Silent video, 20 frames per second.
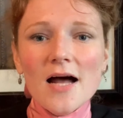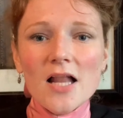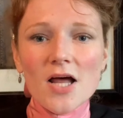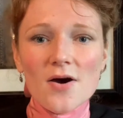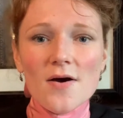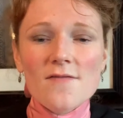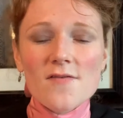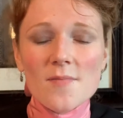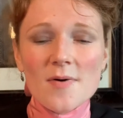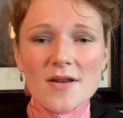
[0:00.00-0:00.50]

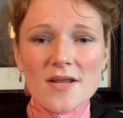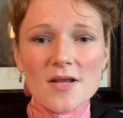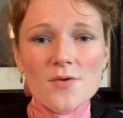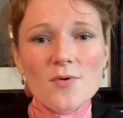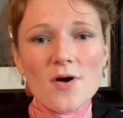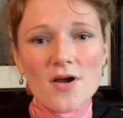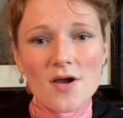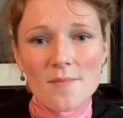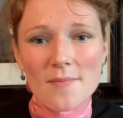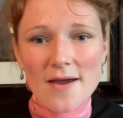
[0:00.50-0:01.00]
everybody and
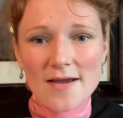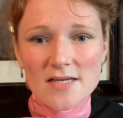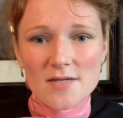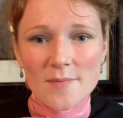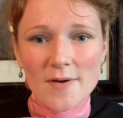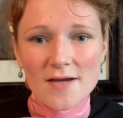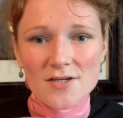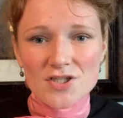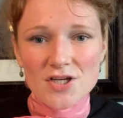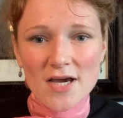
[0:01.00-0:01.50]
welcome back to
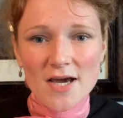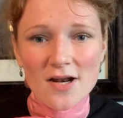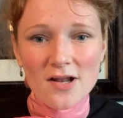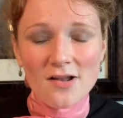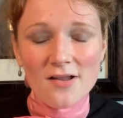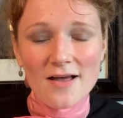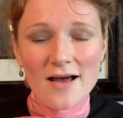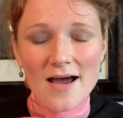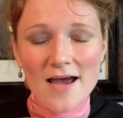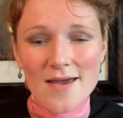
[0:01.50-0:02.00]
my
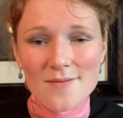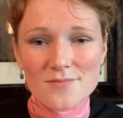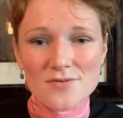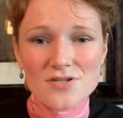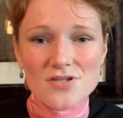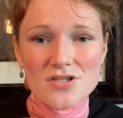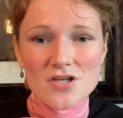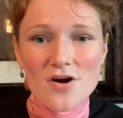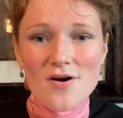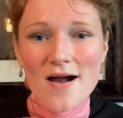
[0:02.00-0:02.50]
channel. I'm
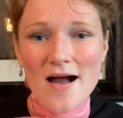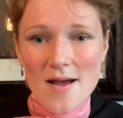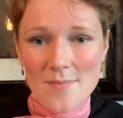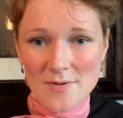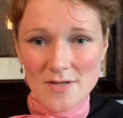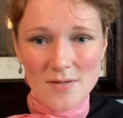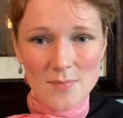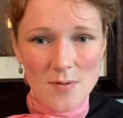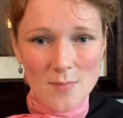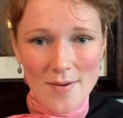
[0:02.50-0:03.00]
so
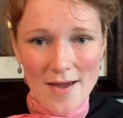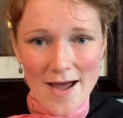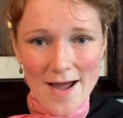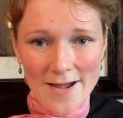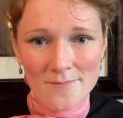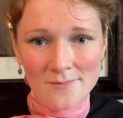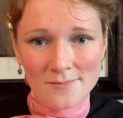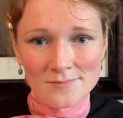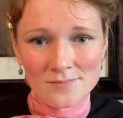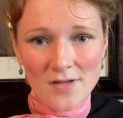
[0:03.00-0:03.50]
happy to be
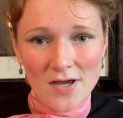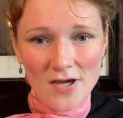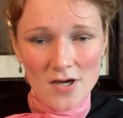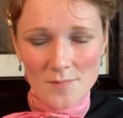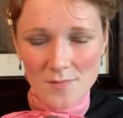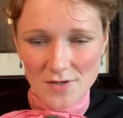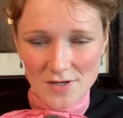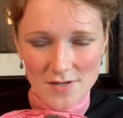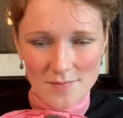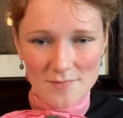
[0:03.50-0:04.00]
back. I
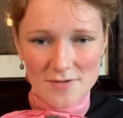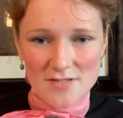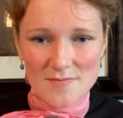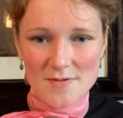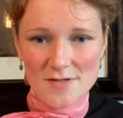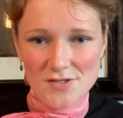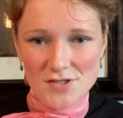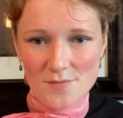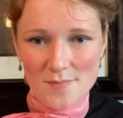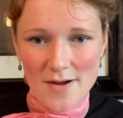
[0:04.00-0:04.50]
hope you didn't miss
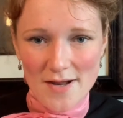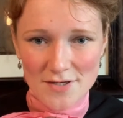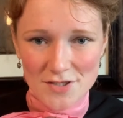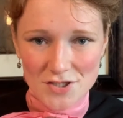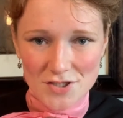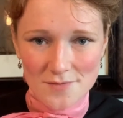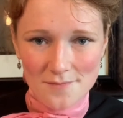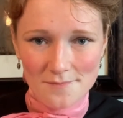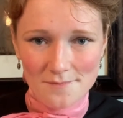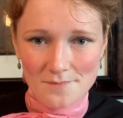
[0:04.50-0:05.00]
me too
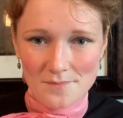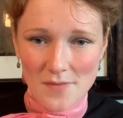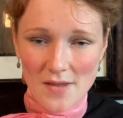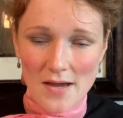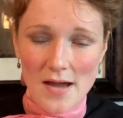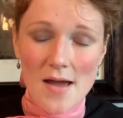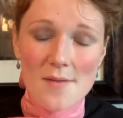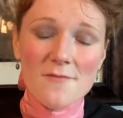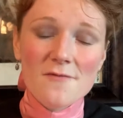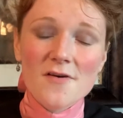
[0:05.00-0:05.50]
much.
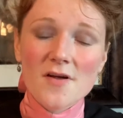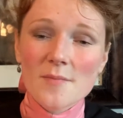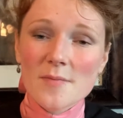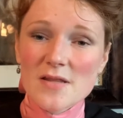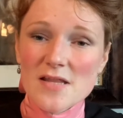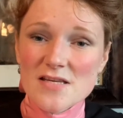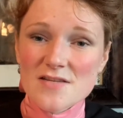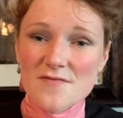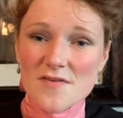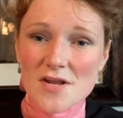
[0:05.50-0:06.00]
I'm filming
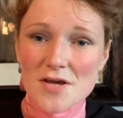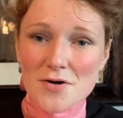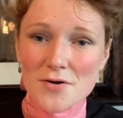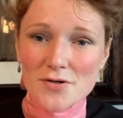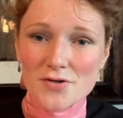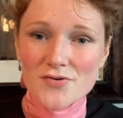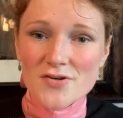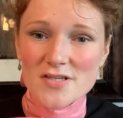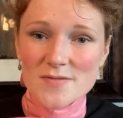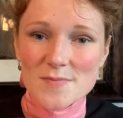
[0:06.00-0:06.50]
this video on
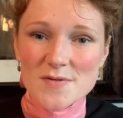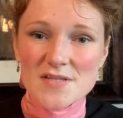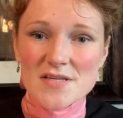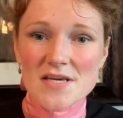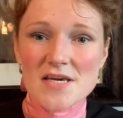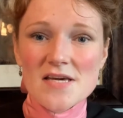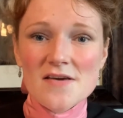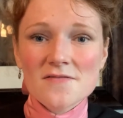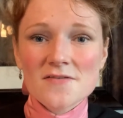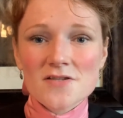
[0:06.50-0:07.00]
Christmas
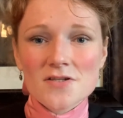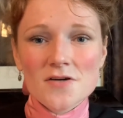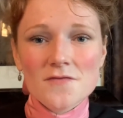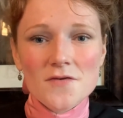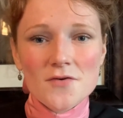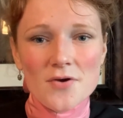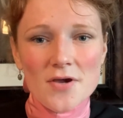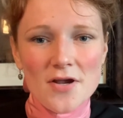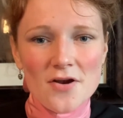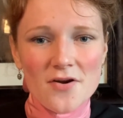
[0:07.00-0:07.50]
Eve, so if
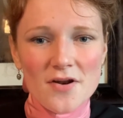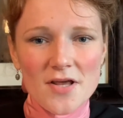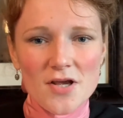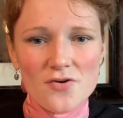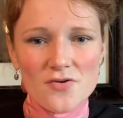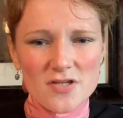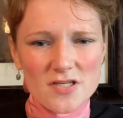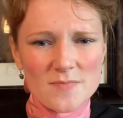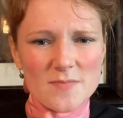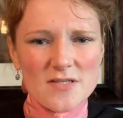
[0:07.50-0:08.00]
you hear any
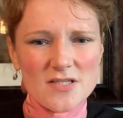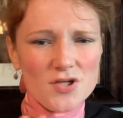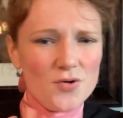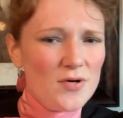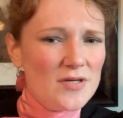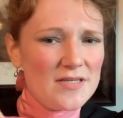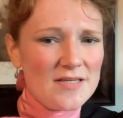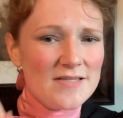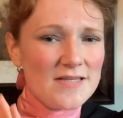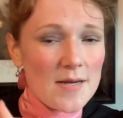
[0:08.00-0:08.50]
Christmas
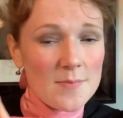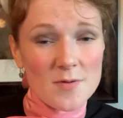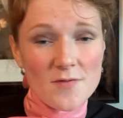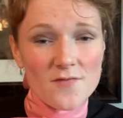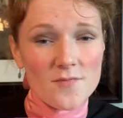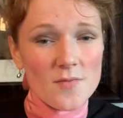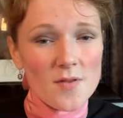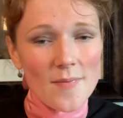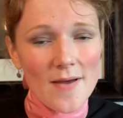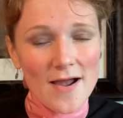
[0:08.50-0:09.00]
noises coming
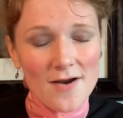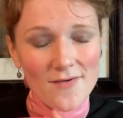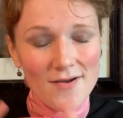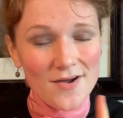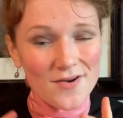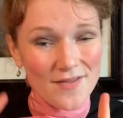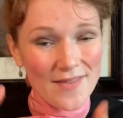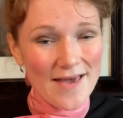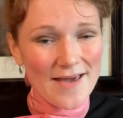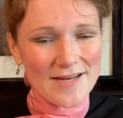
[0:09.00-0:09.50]
from the
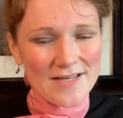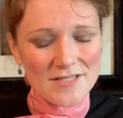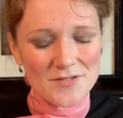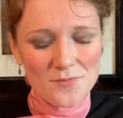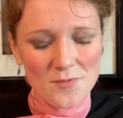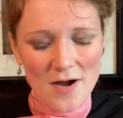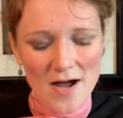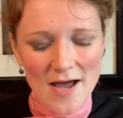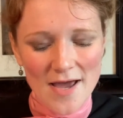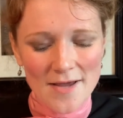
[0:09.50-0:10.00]
background, that is
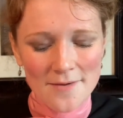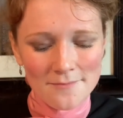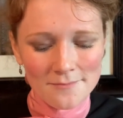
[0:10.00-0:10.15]
why.